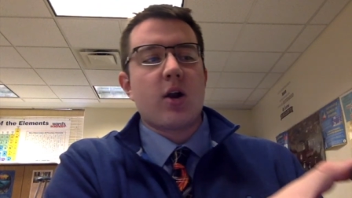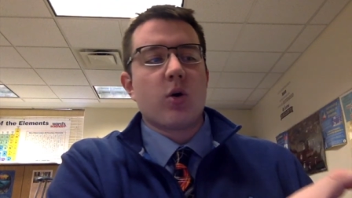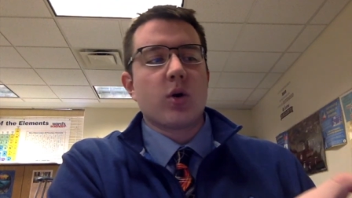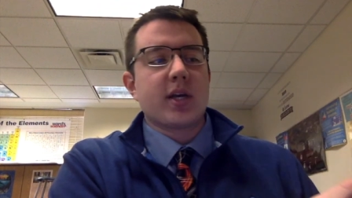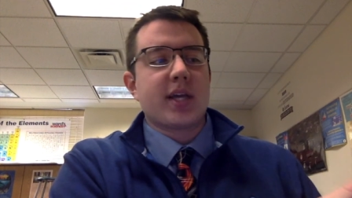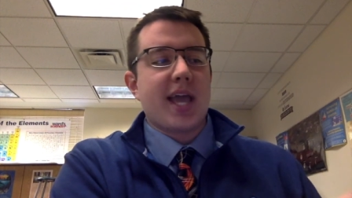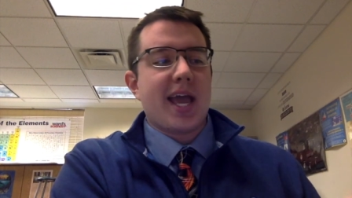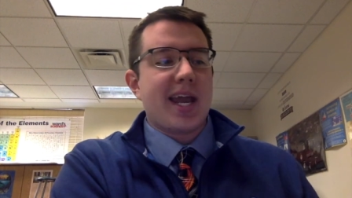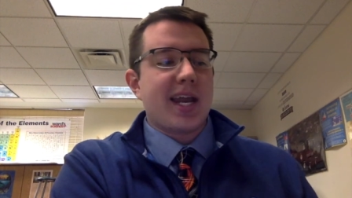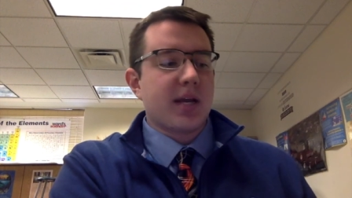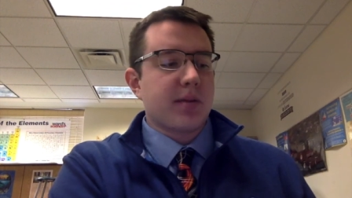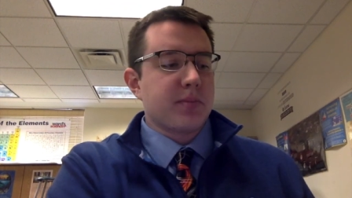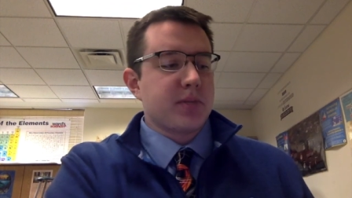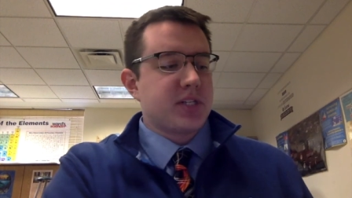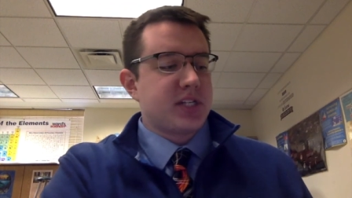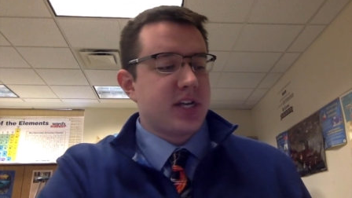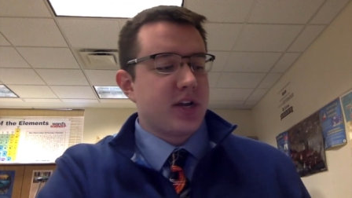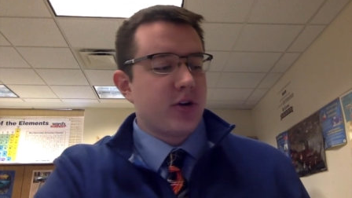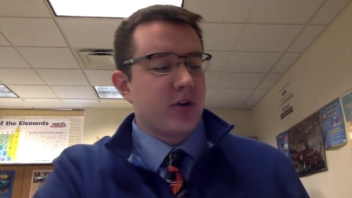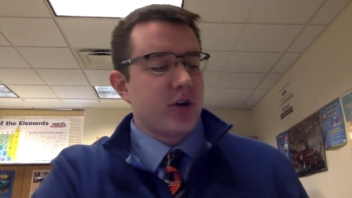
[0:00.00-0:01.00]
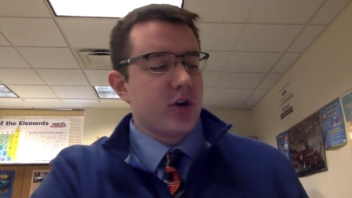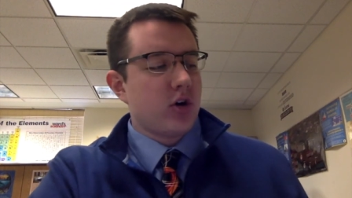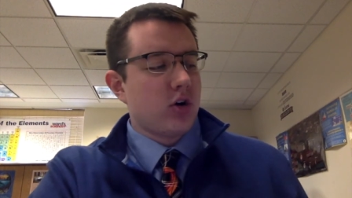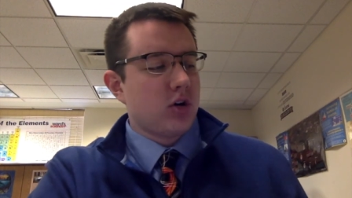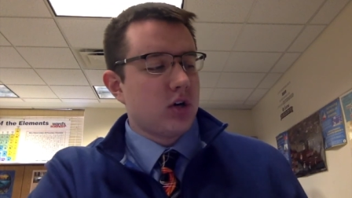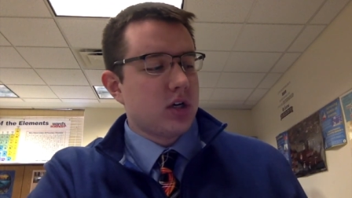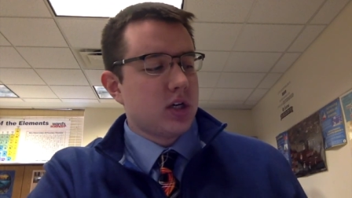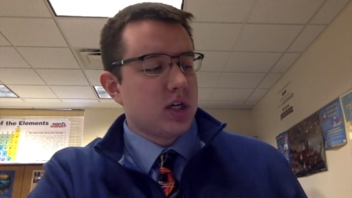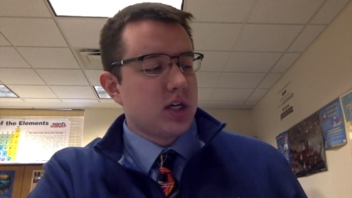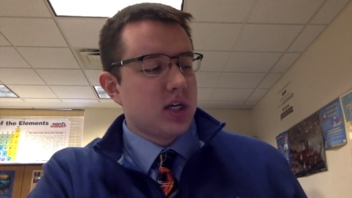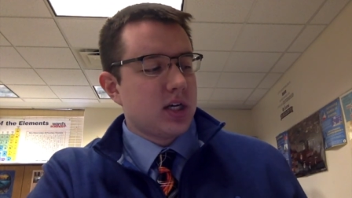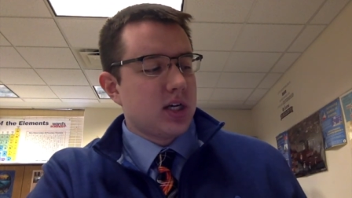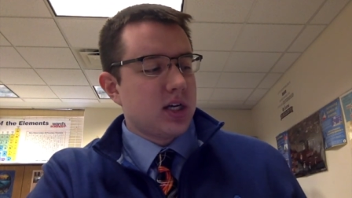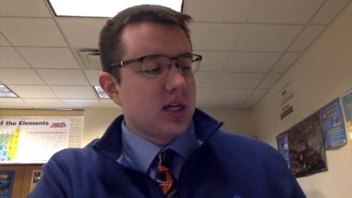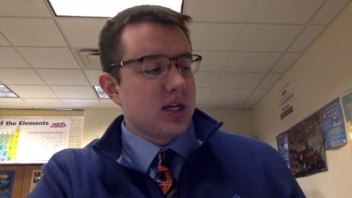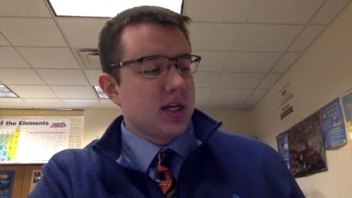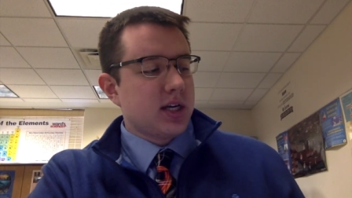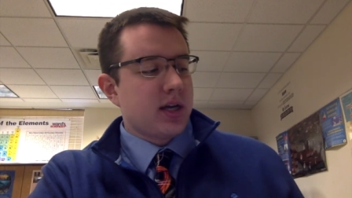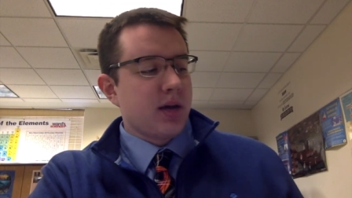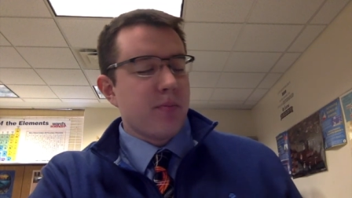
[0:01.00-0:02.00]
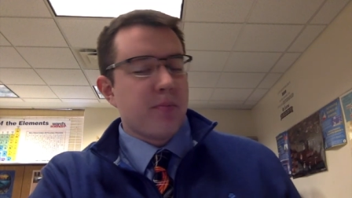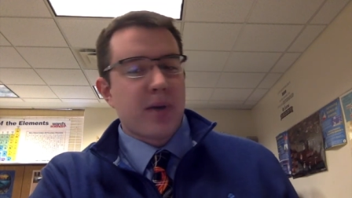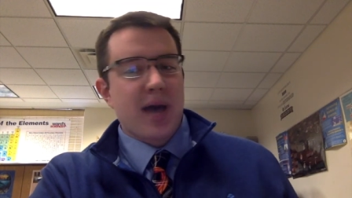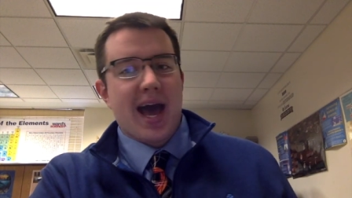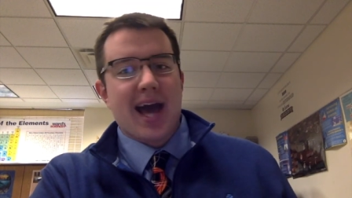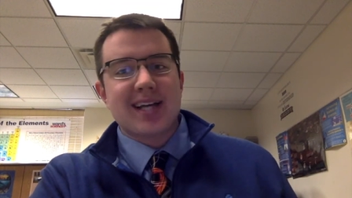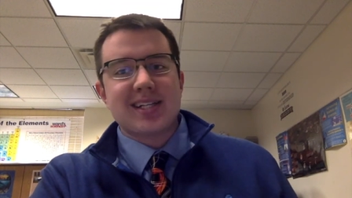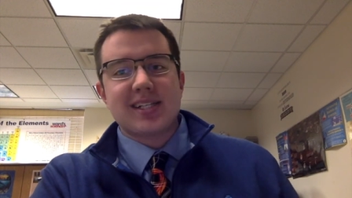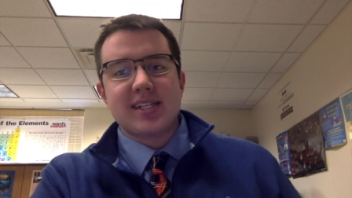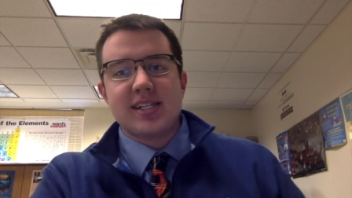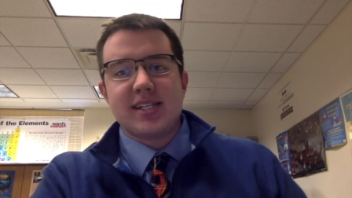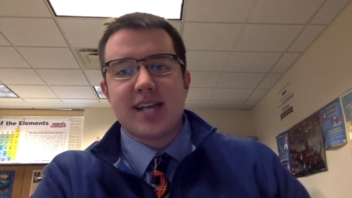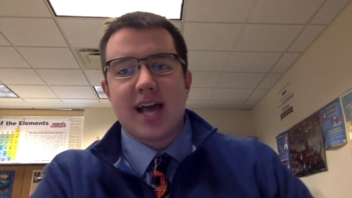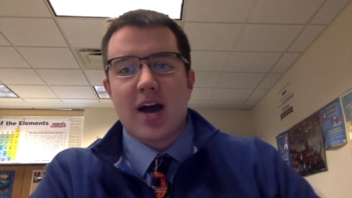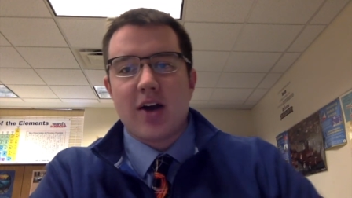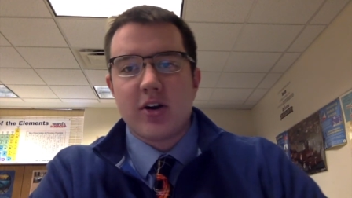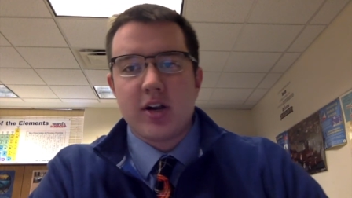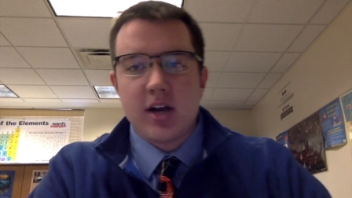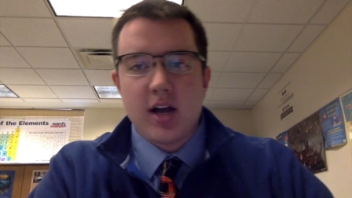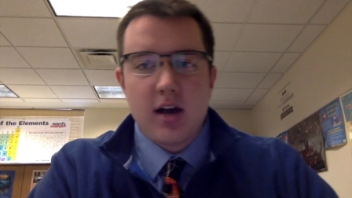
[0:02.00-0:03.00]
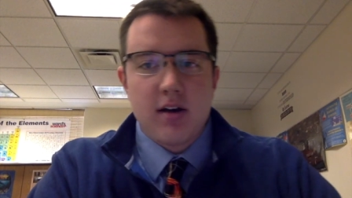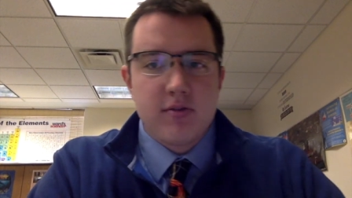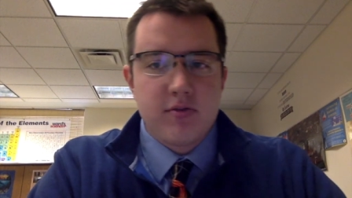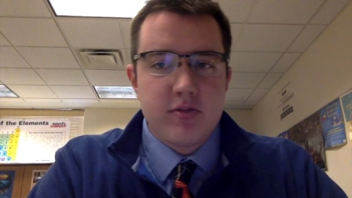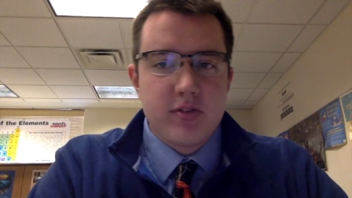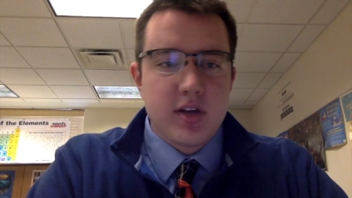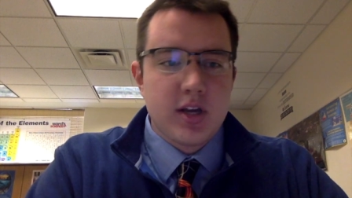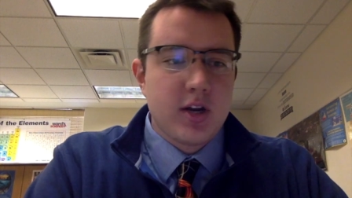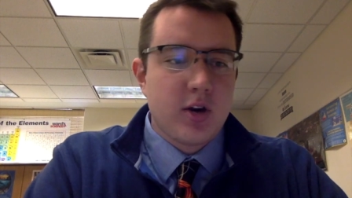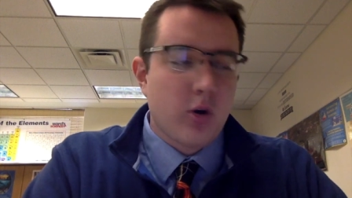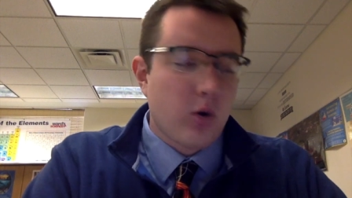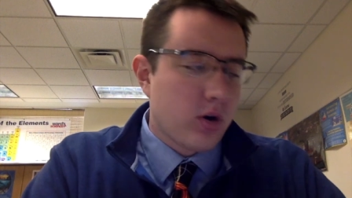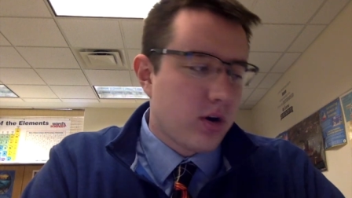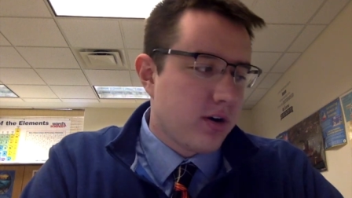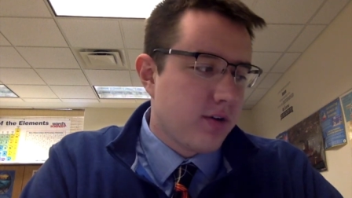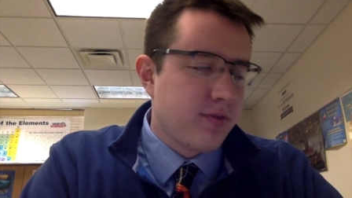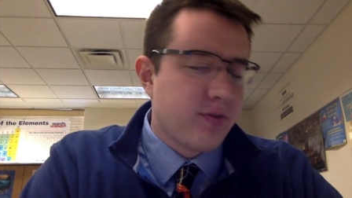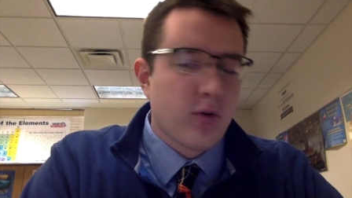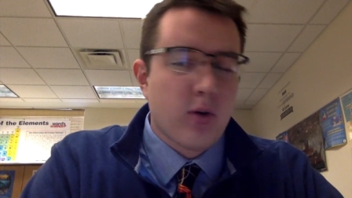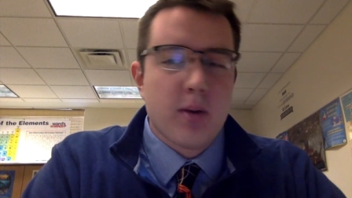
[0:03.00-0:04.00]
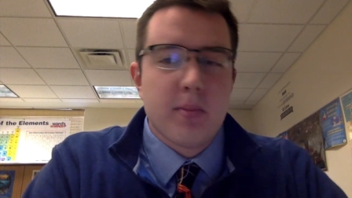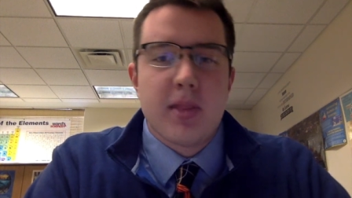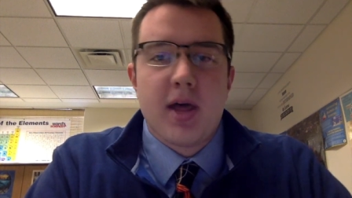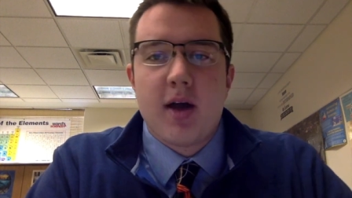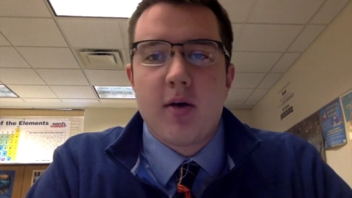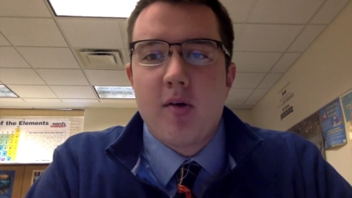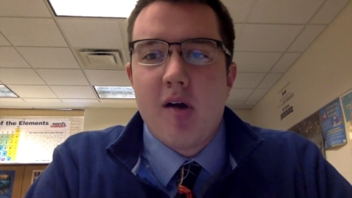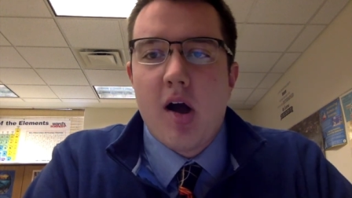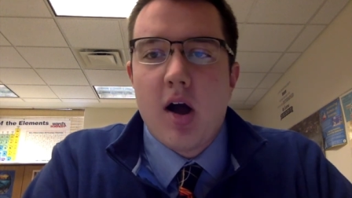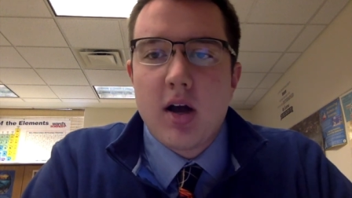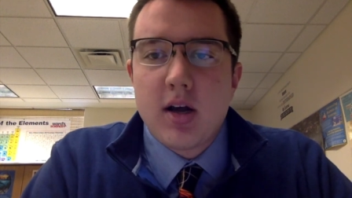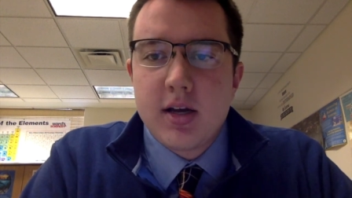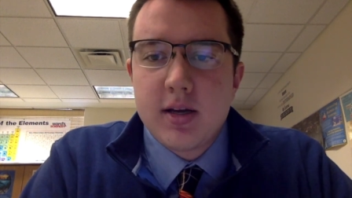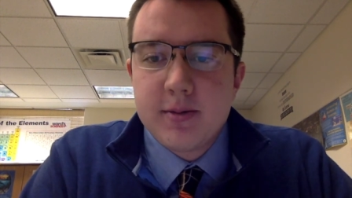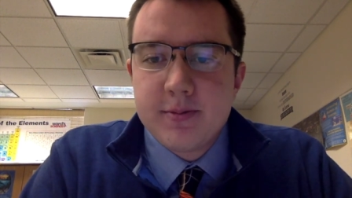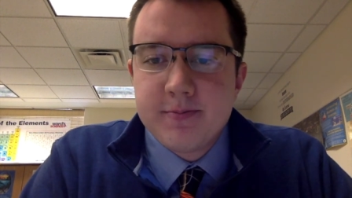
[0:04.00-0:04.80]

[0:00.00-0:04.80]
organic material compacted down enough in order to form that rock.